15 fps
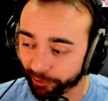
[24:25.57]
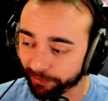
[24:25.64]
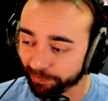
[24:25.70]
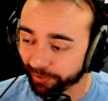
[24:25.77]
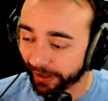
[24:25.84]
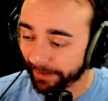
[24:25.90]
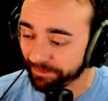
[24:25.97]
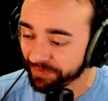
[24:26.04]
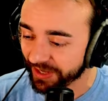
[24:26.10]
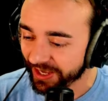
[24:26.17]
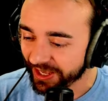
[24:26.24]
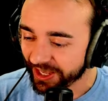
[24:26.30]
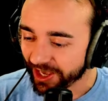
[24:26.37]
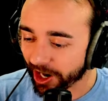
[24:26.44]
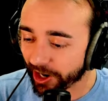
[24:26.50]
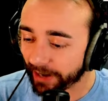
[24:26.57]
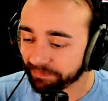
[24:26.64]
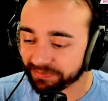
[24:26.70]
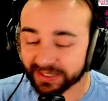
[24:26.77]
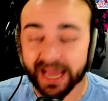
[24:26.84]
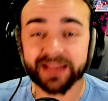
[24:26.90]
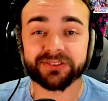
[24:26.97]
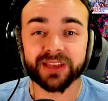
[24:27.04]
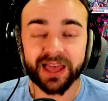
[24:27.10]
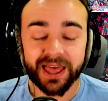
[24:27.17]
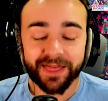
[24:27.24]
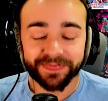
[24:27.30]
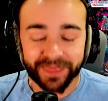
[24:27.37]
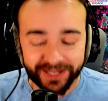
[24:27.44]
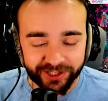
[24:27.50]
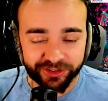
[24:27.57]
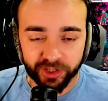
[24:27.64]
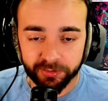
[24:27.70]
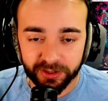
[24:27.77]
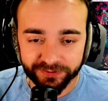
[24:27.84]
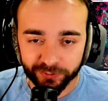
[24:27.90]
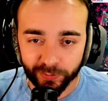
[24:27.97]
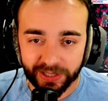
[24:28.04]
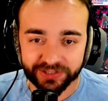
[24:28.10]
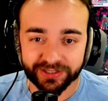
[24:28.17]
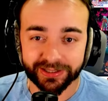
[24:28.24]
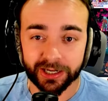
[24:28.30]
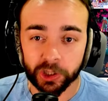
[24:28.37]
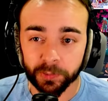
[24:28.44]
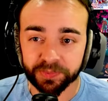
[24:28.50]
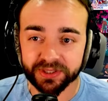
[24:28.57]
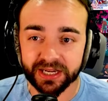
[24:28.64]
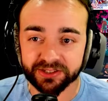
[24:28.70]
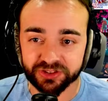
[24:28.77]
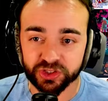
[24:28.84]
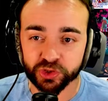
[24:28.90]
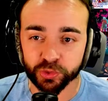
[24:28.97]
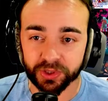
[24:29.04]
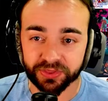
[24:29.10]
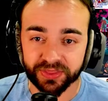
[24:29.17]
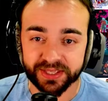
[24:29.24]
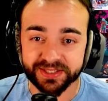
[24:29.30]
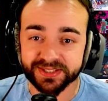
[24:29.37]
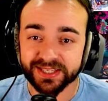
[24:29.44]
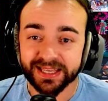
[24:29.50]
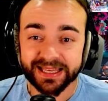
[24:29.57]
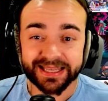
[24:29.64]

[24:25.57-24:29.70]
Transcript: But all right, guys, thank you so much for watching. I hope you guys enjoyed this.